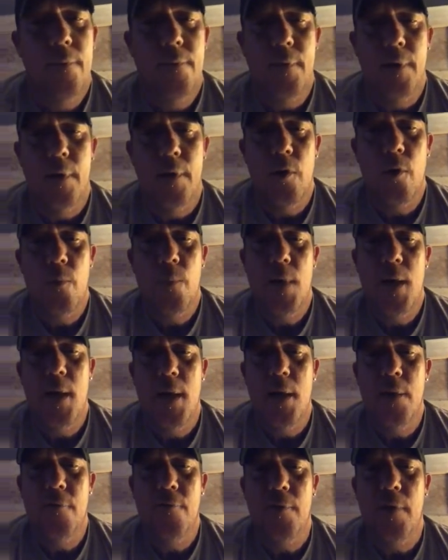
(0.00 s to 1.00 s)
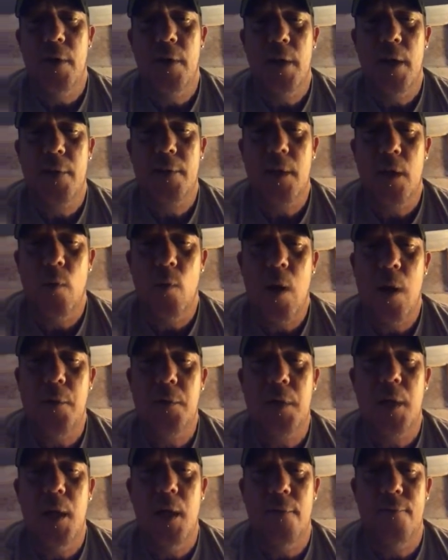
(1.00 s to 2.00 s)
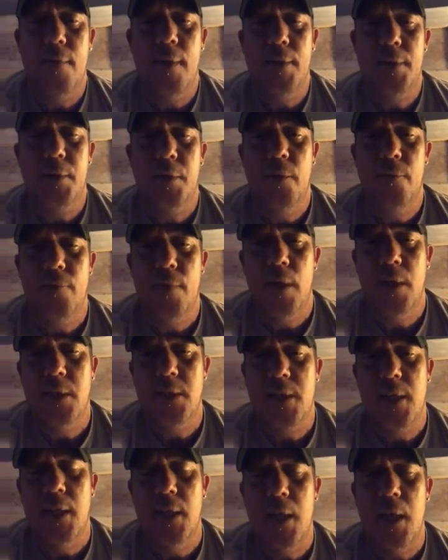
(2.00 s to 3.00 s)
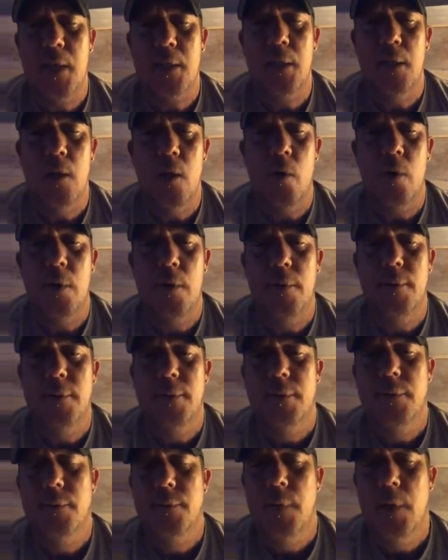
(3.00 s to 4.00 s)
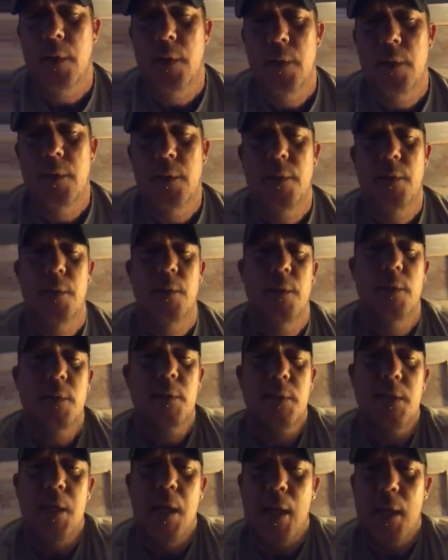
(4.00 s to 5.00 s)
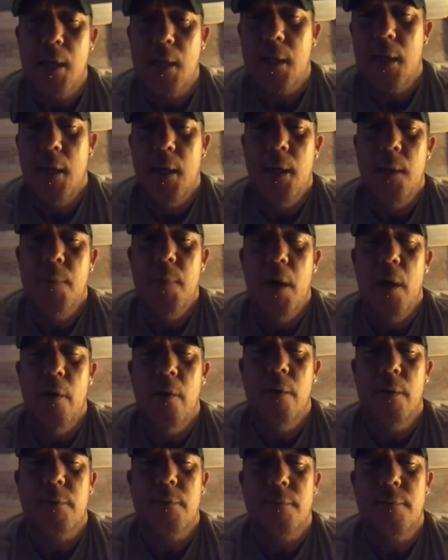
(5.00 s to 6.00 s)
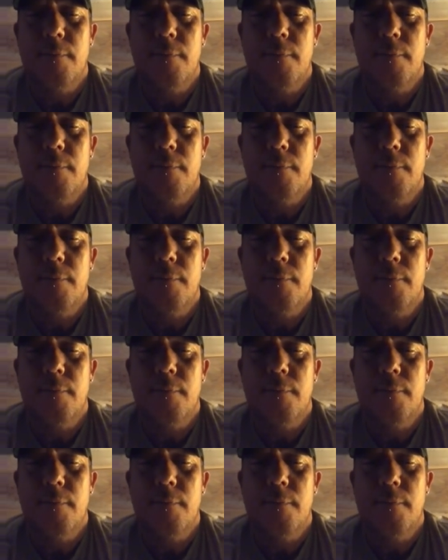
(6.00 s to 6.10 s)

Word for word: Fear no man, never fear death, get right with God, fight the good fight, stay locked and loaded. It's not going to get any better.